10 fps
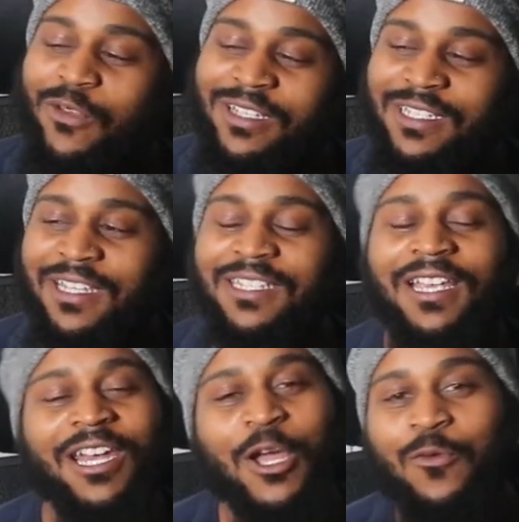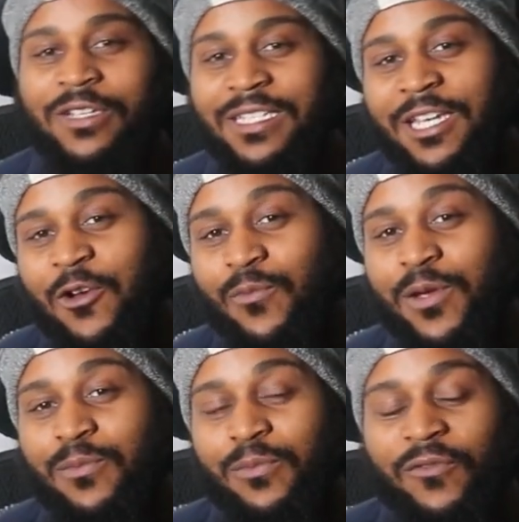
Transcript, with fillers: man, it's T-Sign Now once again. Remember,